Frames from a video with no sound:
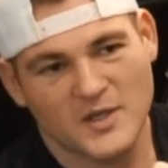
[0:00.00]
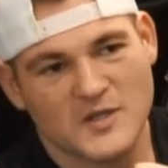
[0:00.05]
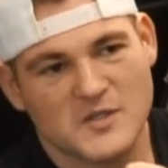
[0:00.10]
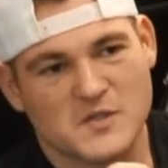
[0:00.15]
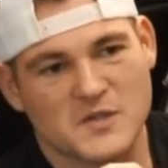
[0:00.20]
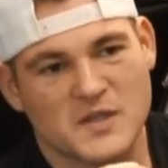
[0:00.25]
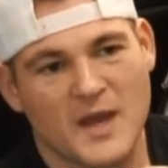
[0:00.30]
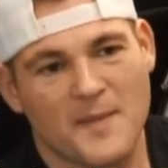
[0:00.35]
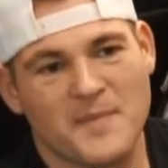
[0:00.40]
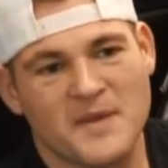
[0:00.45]

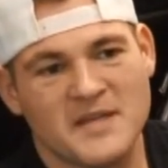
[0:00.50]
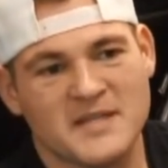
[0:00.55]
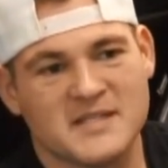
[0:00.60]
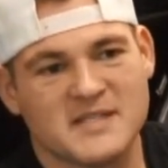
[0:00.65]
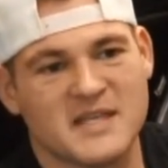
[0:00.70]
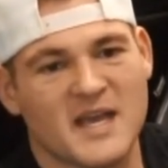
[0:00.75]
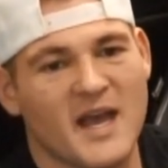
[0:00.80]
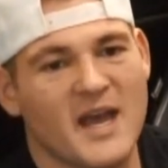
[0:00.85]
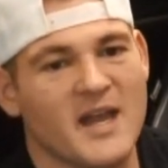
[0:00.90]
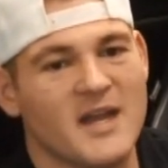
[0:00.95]
So that being
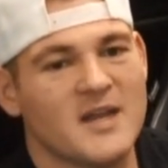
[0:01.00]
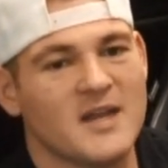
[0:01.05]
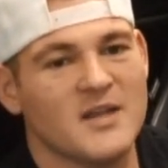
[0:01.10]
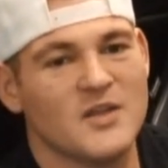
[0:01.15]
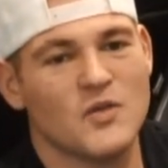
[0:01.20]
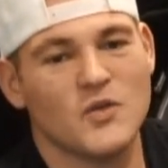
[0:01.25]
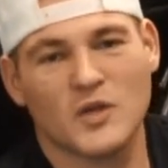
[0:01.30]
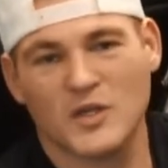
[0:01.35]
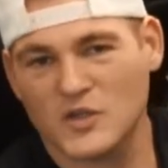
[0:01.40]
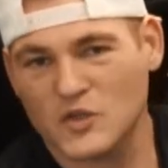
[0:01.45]
said,
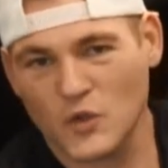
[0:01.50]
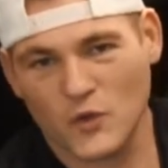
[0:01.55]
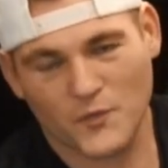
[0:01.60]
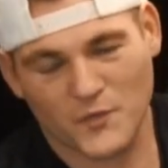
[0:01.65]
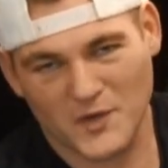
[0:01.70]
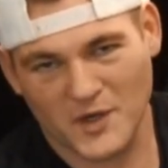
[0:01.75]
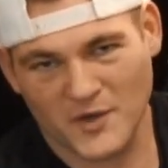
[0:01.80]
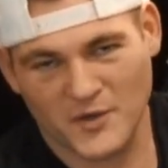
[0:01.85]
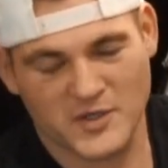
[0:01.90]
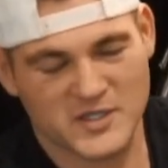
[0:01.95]
you could do it
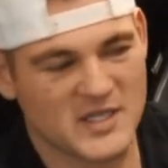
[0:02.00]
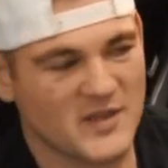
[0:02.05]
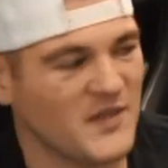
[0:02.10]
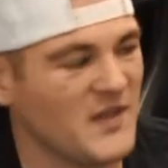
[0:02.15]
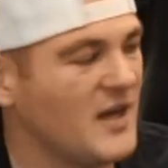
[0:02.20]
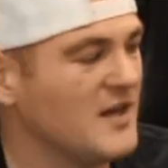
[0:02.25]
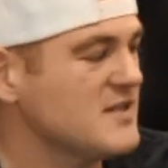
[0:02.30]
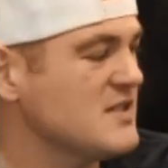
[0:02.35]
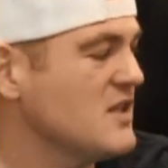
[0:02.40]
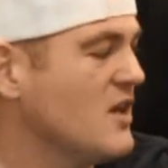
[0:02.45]
for under
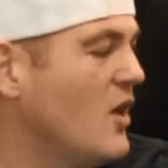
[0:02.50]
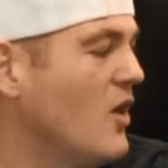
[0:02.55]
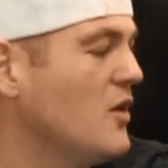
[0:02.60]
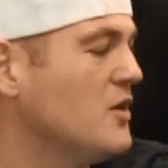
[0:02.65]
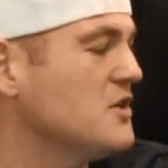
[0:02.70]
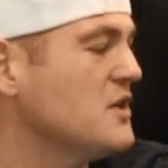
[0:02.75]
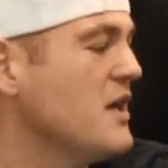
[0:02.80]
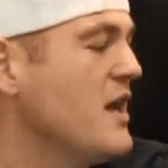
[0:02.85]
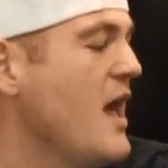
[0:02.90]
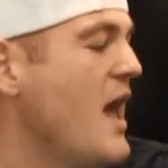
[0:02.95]

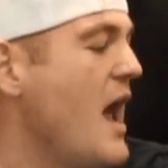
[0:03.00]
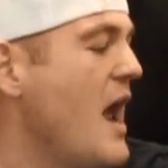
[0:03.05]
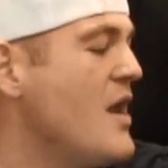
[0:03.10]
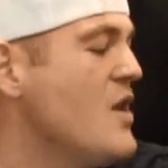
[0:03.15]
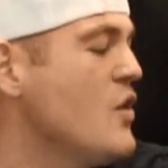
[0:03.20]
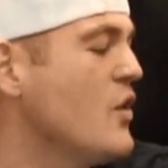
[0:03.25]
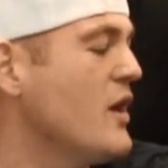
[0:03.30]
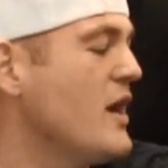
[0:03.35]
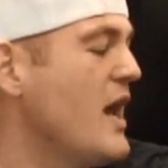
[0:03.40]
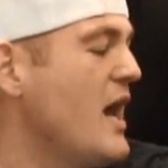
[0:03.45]
$10,000, and
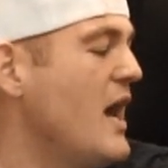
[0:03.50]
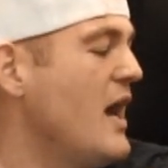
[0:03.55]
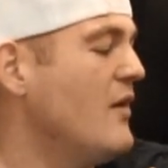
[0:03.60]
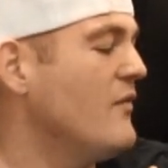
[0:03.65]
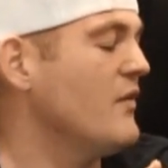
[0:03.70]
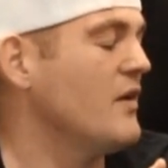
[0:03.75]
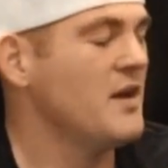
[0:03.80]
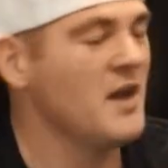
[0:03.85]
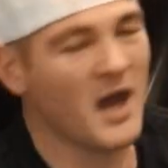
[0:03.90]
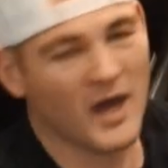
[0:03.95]
you could
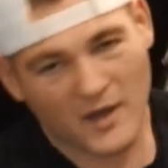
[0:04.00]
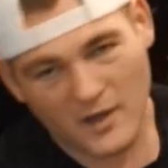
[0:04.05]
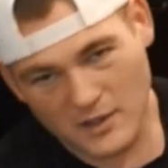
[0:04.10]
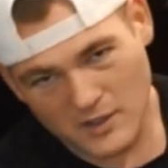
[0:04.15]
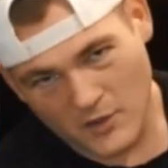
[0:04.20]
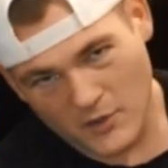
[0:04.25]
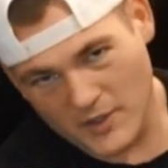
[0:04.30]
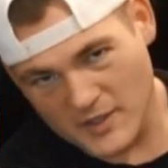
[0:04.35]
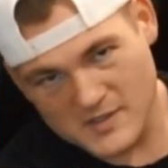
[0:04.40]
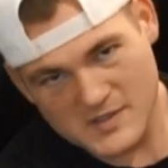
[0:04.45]
have not a
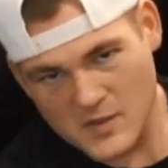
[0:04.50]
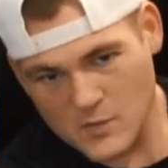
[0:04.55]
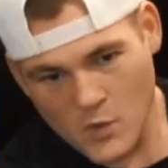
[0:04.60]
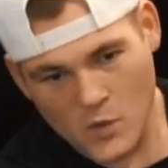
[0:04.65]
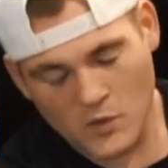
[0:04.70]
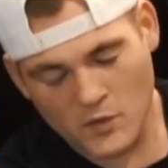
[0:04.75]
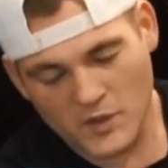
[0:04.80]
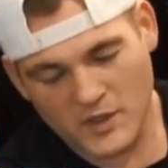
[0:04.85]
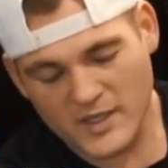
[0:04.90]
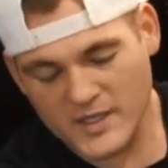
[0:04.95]
Lotus. It
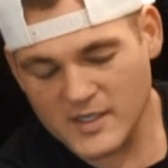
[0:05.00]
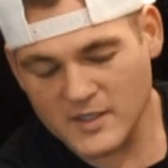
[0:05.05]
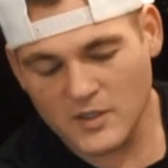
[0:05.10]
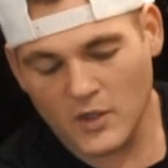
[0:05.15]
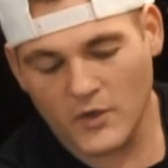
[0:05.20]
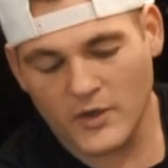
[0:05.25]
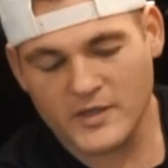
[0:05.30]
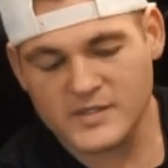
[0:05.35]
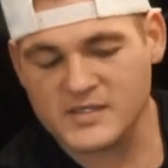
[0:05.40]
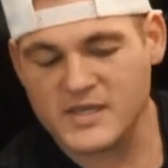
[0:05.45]
won't look like a
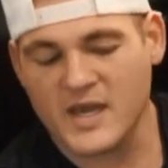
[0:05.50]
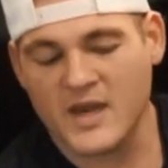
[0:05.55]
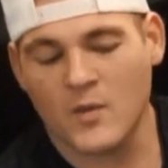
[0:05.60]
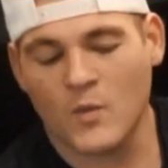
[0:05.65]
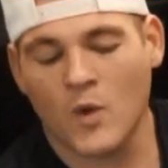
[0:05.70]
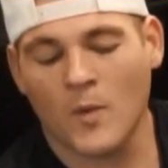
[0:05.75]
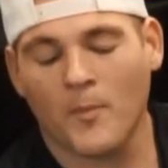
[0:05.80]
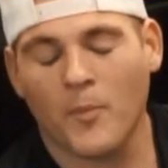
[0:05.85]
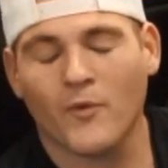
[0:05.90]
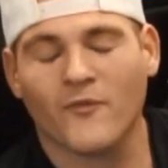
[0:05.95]
Lotus, and it
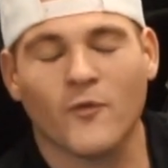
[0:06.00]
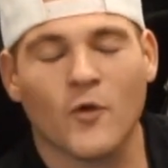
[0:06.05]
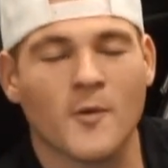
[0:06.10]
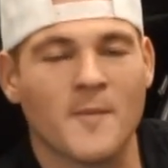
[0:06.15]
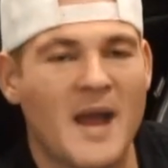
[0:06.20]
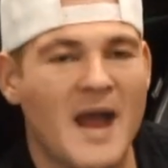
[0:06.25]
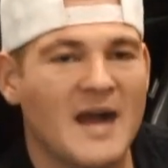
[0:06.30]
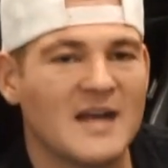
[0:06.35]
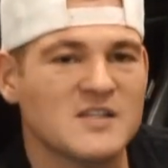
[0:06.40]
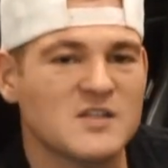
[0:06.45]
won't perform
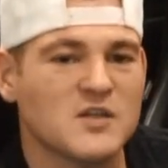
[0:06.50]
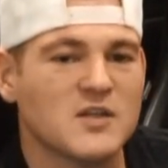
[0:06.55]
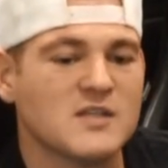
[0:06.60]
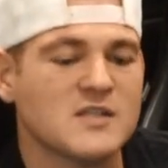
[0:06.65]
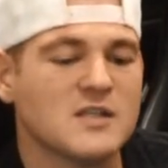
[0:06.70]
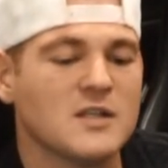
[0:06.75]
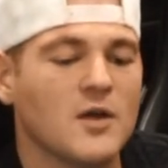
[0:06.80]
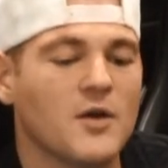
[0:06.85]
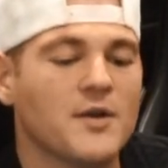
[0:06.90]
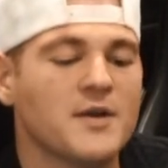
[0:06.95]
as good as
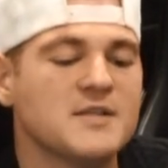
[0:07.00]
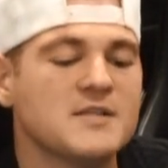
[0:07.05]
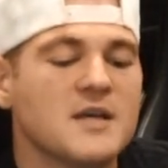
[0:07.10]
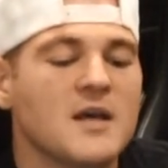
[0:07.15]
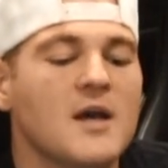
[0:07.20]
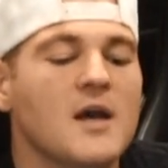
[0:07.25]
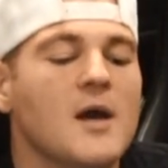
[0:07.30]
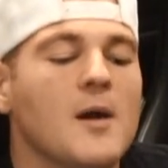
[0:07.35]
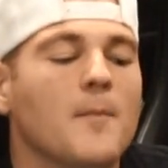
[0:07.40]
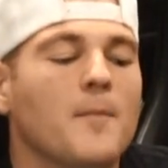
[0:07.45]
a Lotus,
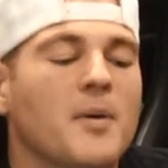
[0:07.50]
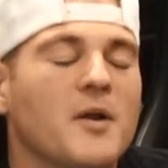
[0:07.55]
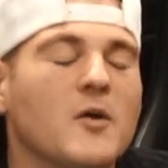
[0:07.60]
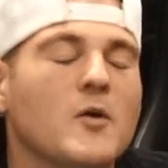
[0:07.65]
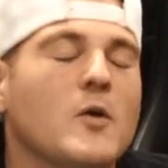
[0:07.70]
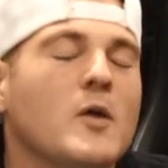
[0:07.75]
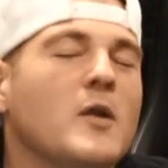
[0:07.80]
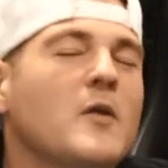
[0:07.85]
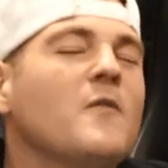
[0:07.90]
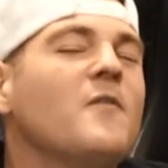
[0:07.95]
but
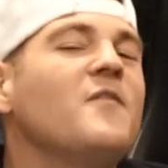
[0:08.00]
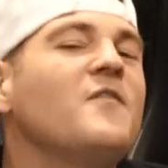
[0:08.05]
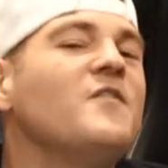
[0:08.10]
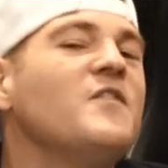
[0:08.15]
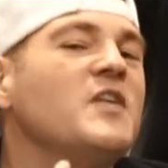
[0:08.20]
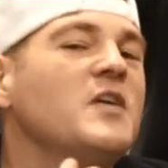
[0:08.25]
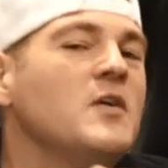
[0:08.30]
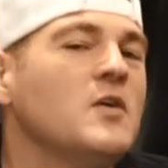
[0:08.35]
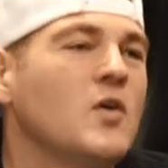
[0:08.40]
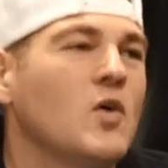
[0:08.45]
it'll
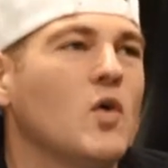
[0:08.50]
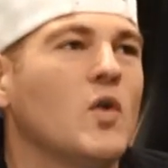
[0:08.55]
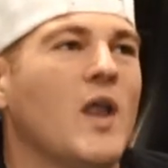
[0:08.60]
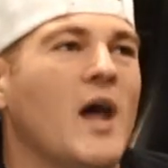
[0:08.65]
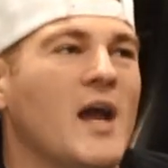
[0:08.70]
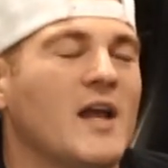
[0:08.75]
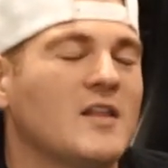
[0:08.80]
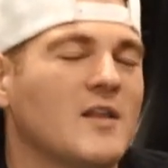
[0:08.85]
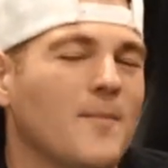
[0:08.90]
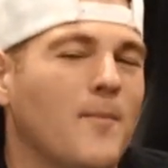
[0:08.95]
feel
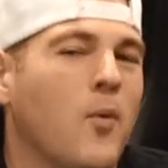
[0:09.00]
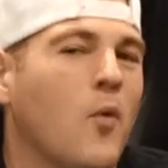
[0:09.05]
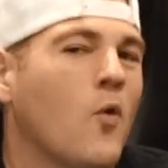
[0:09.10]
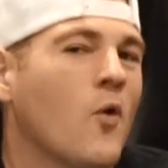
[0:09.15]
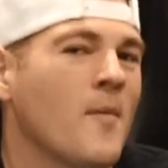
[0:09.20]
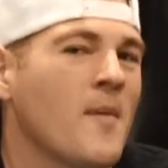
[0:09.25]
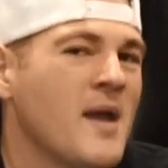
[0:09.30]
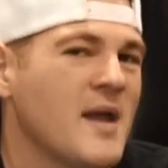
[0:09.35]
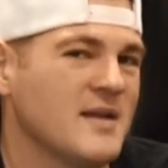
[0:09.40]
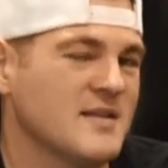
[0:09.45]
like the
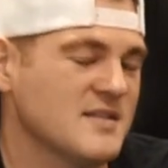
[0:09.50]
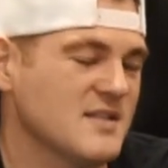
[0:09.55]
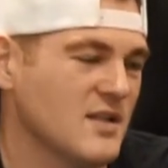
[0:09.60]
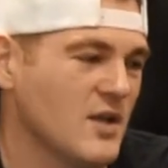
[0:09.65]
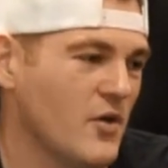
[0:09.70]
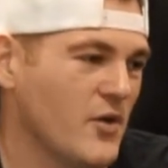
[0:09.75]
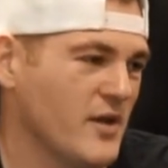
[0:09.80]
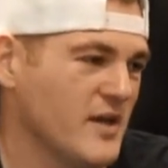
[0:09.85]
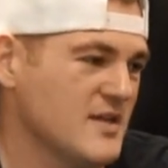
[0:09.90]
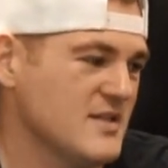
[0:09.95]
poor man's
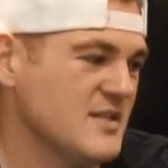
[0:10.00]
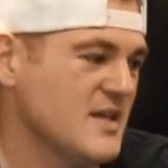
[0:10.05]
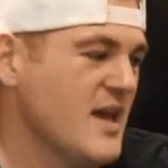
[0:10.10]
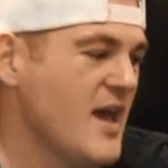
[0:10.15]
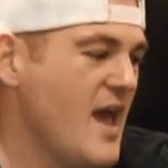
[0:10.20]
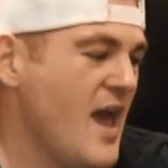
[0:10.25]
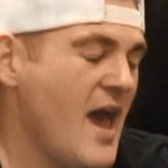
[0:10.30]
Lotus.